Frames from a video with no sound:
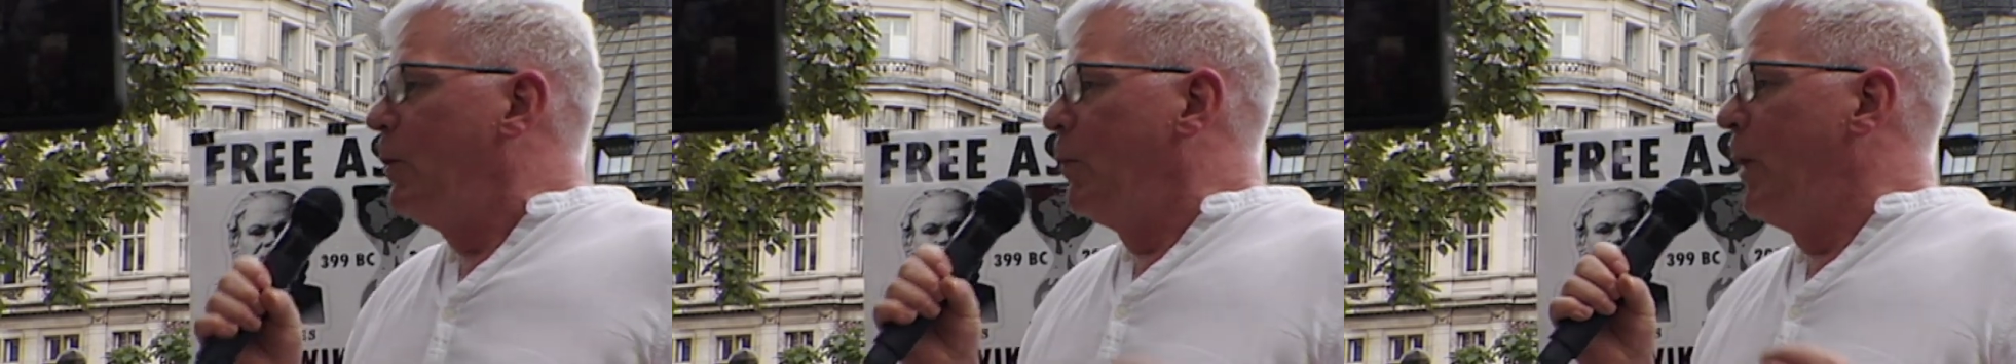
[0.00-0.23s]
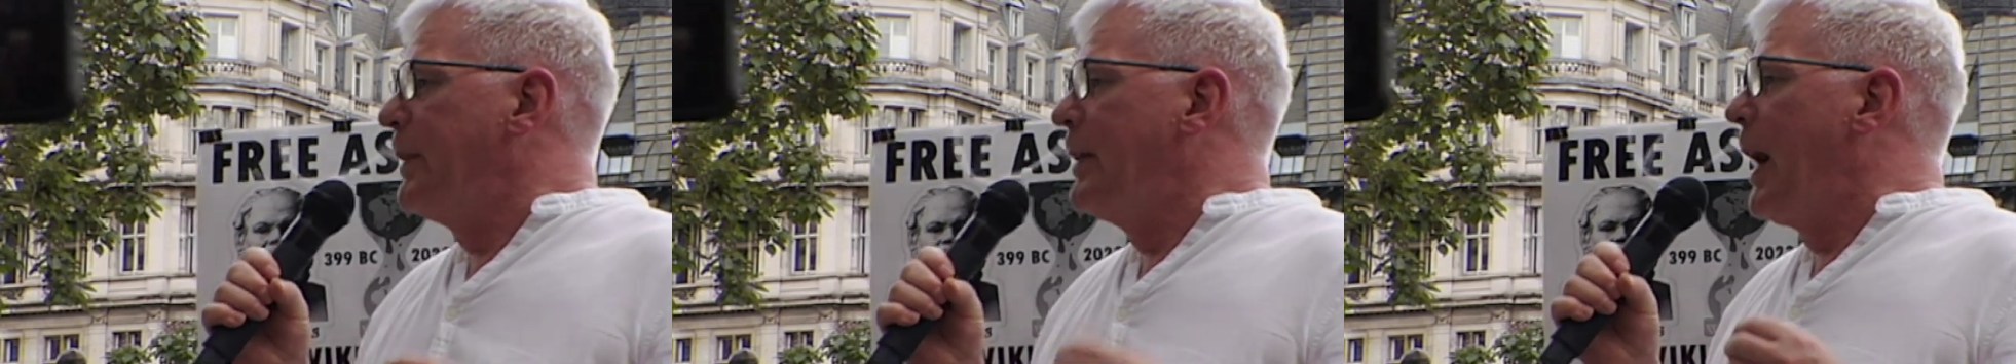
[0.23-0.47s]

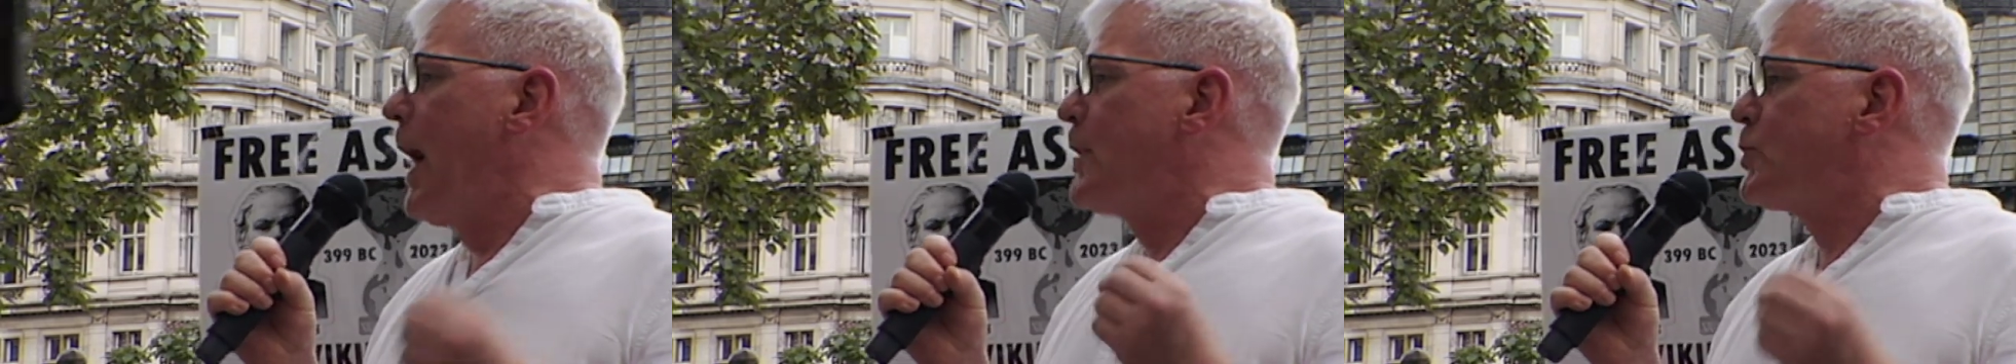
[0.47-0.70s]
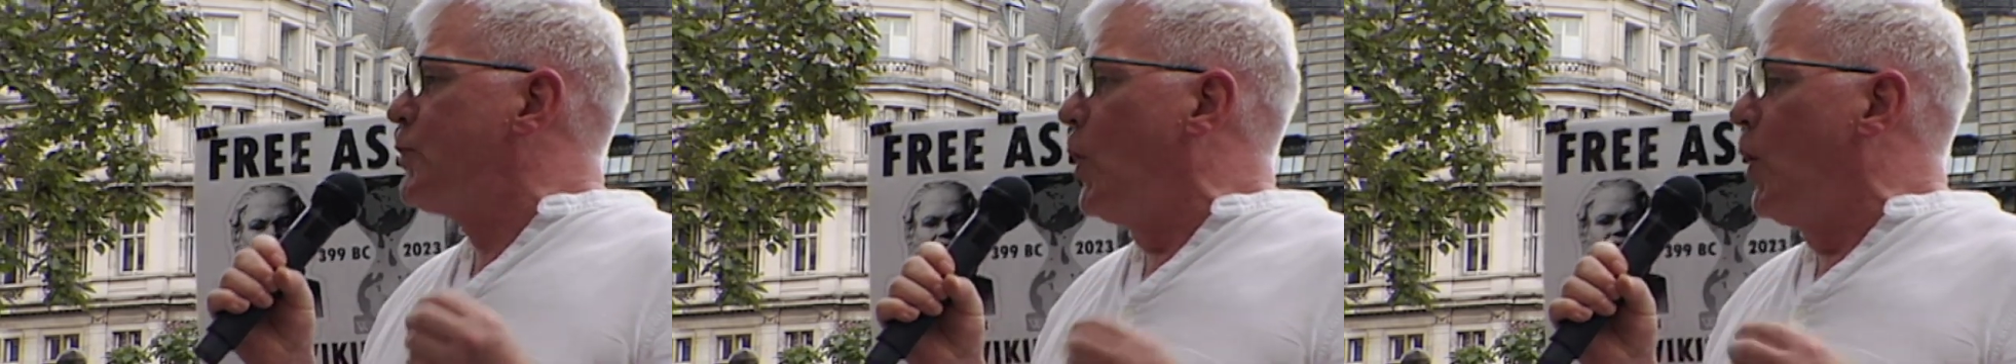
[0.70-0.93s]
when they
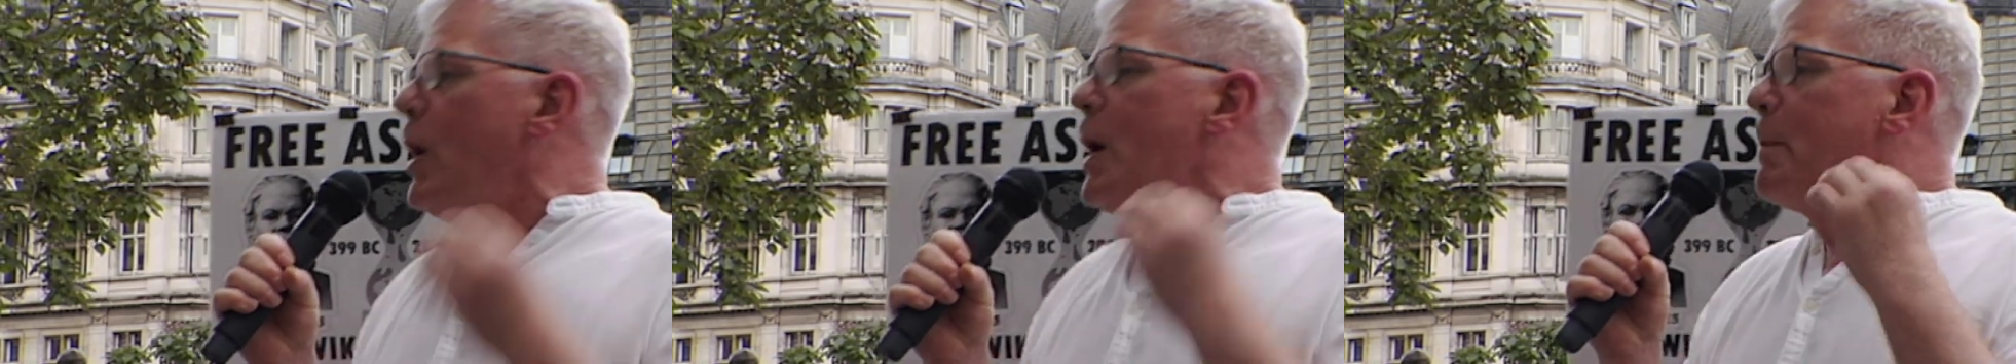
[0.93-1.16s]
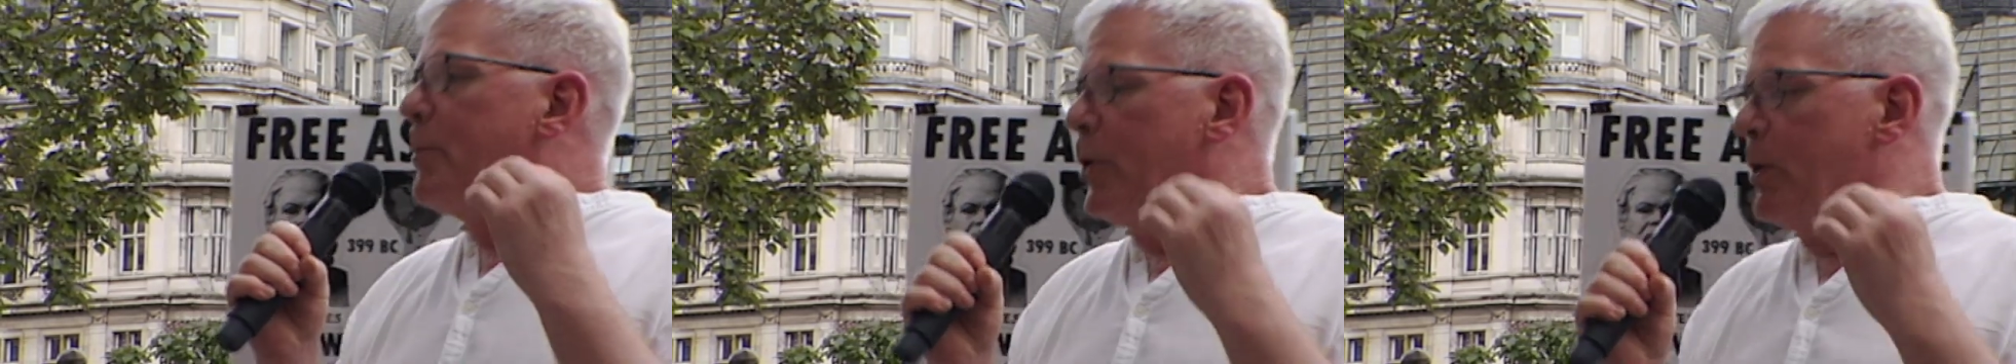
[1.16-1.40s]
asked for
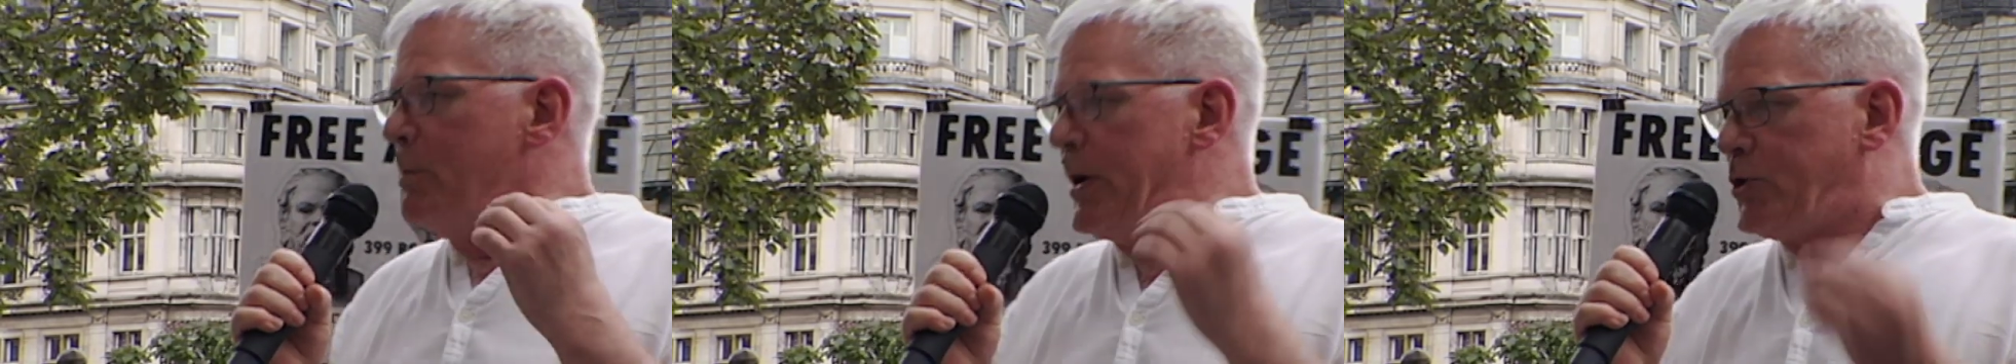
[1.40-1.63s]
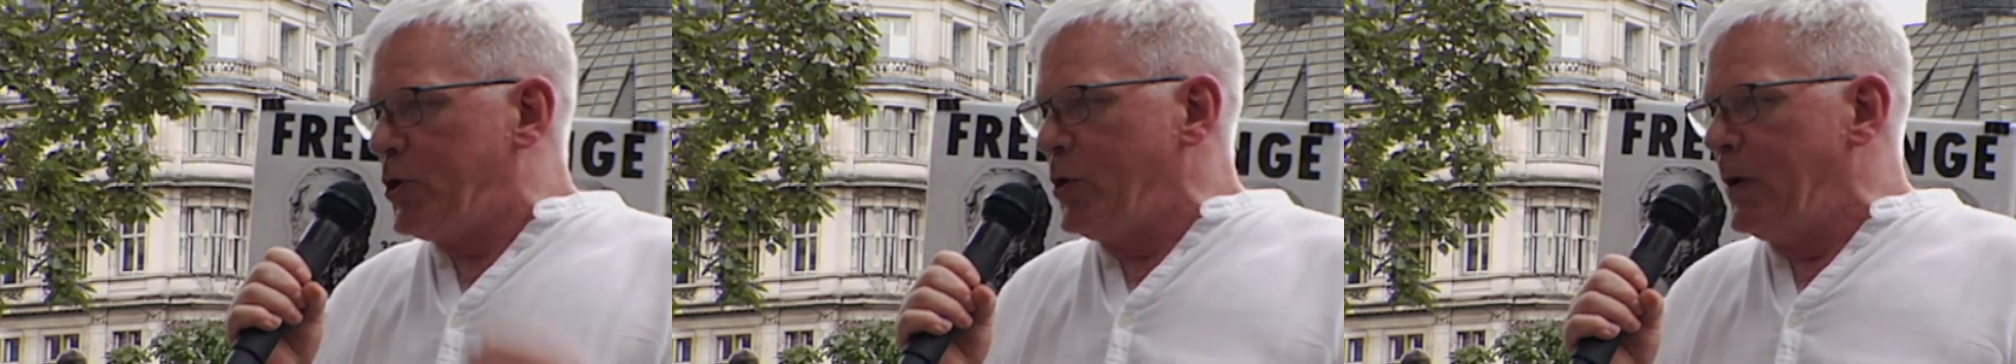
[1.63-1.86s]

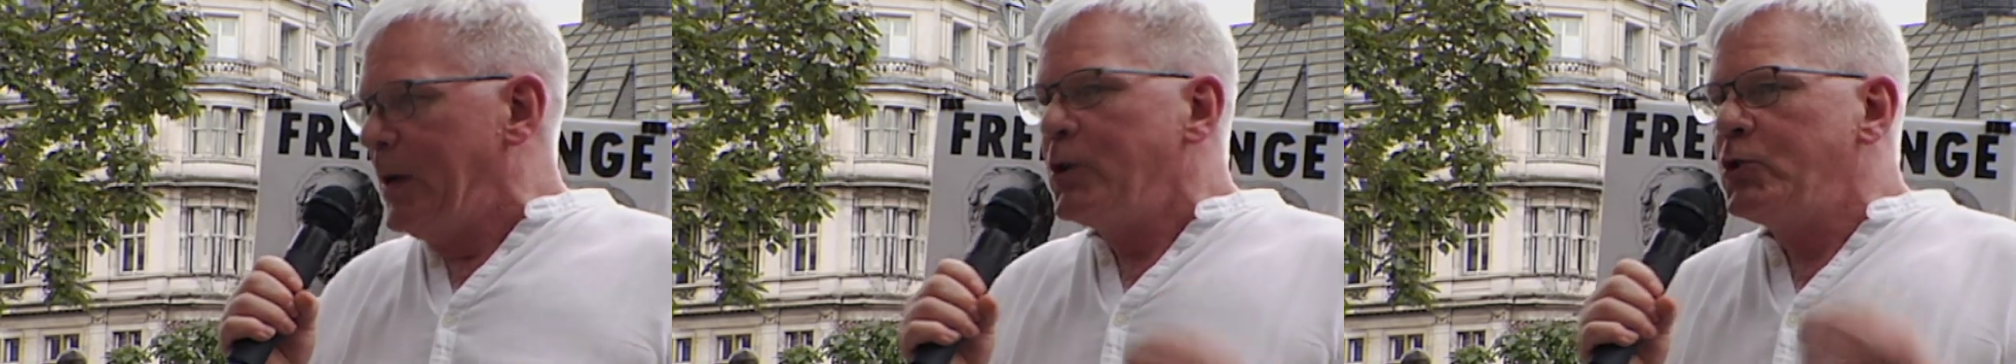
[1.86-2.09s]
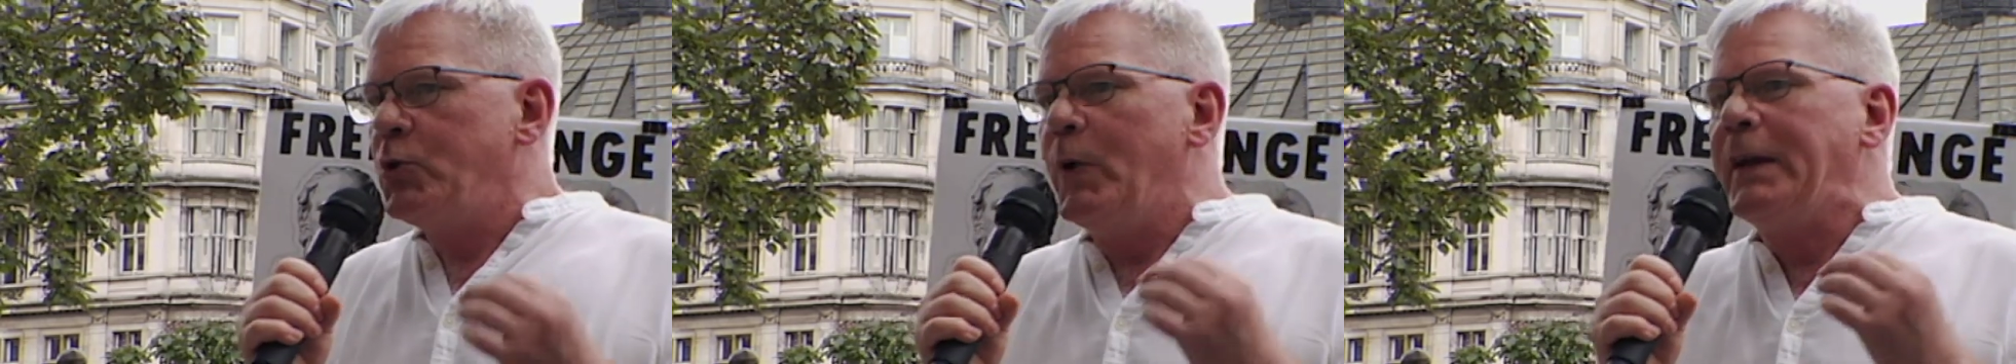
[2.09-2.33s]
permission to